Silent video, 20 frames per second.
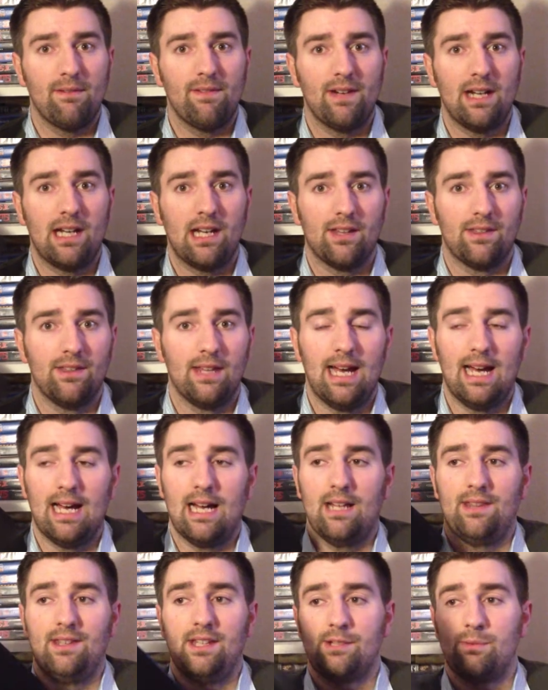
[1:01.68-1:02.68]
Pavilion,
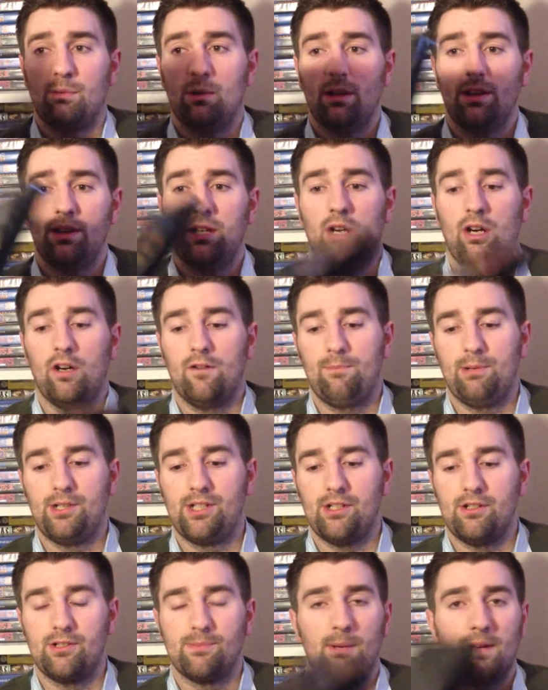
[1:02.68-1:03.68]
and it's one that I've
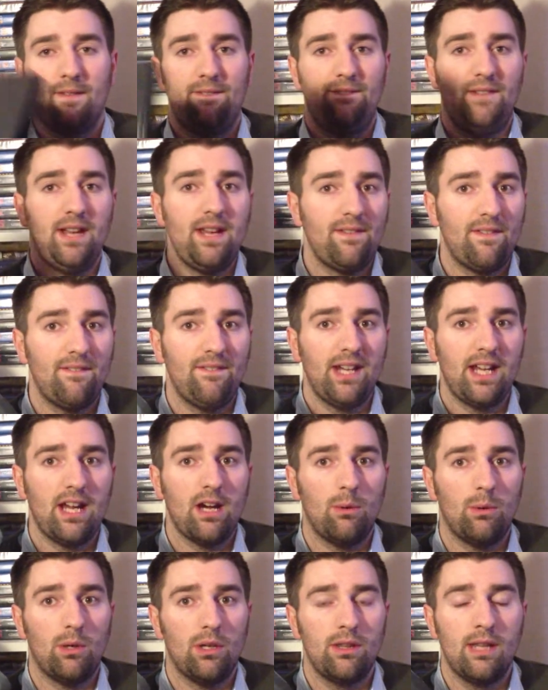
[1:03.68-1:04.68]
produced my FIFA
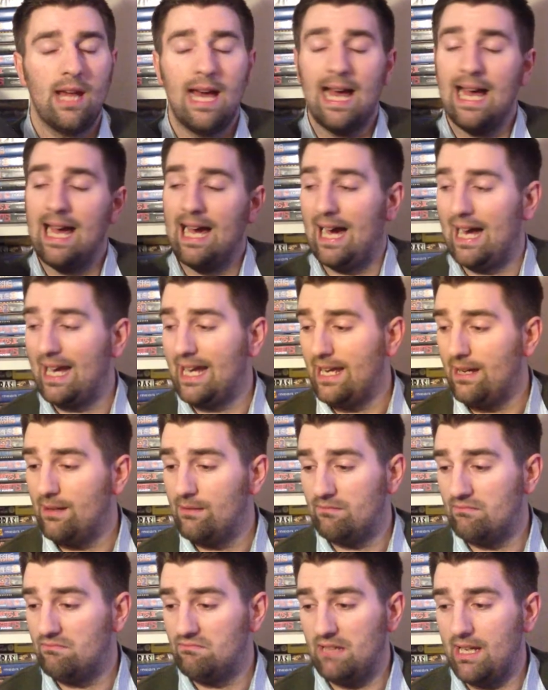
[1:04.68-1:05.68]
video on, and
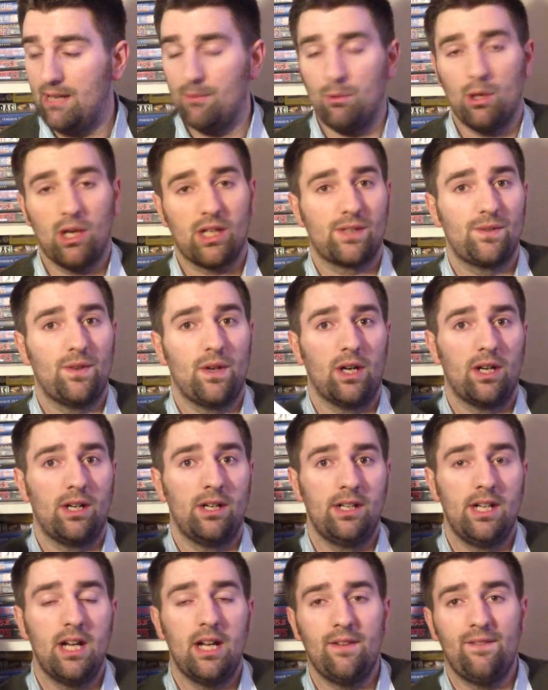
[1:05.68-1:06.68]
it works fine.
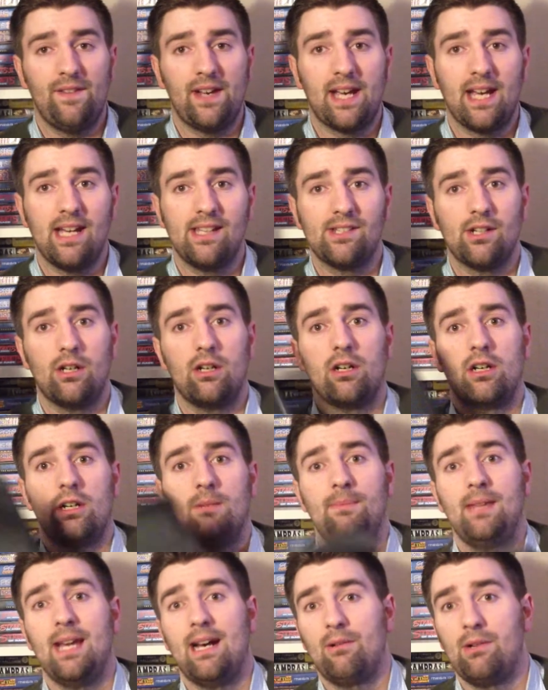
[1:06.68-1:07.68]
The only thing is
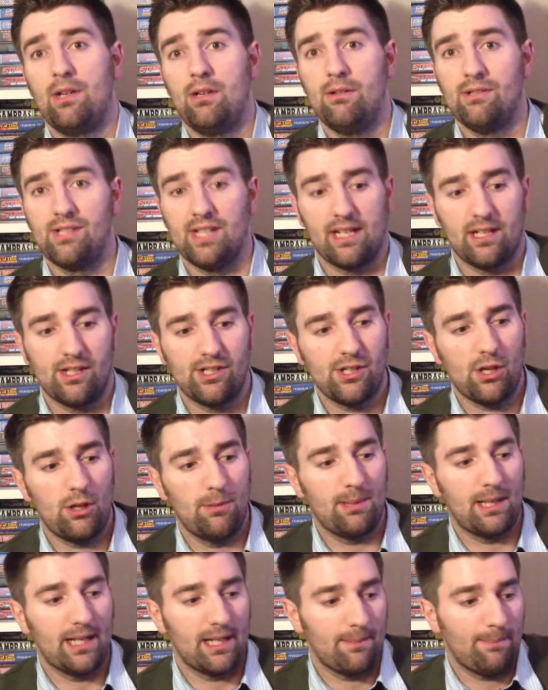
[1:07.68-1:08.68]
I'm now using
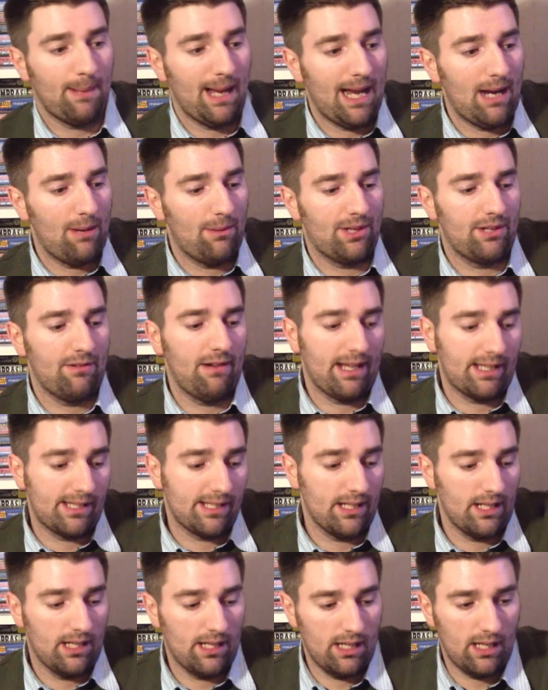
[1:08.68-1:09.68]
Cyberlink Power
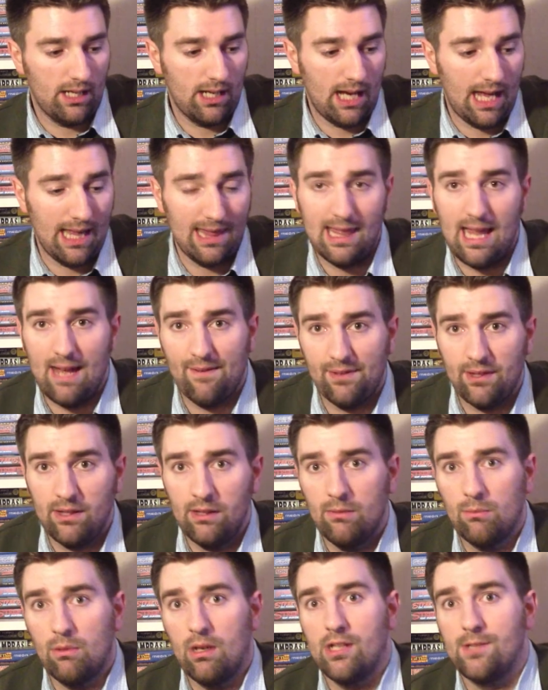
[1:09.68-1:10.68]
Director 11,
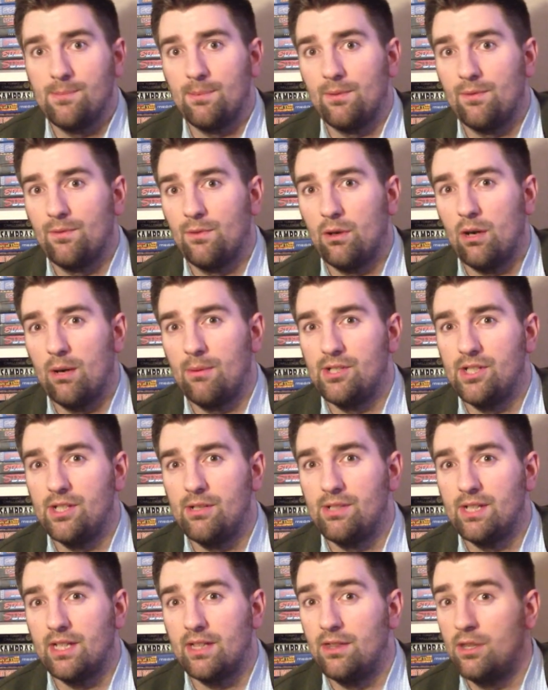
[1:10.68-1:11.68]
whereas before I was
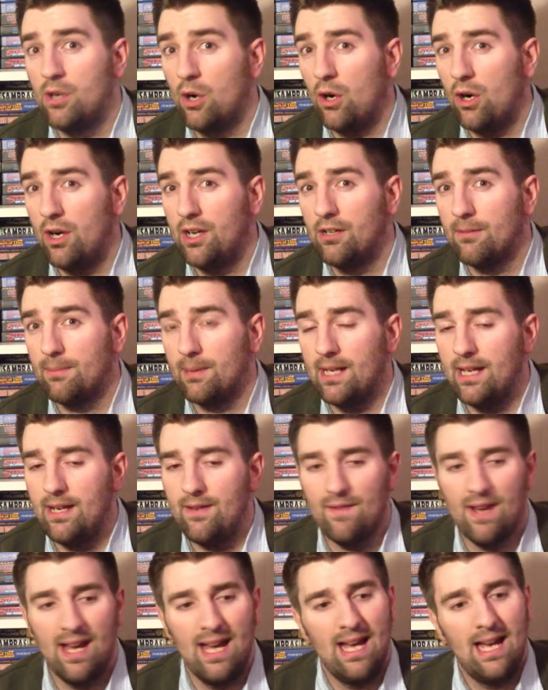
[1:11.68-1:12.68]
using 9 I
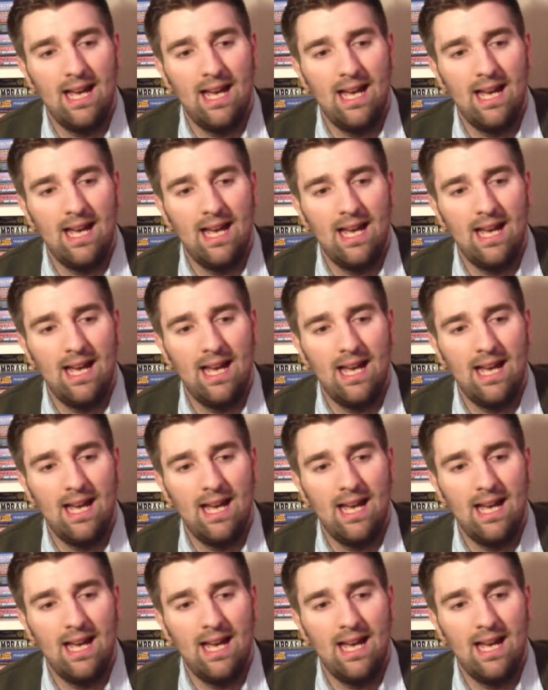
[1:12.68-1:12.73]
believe,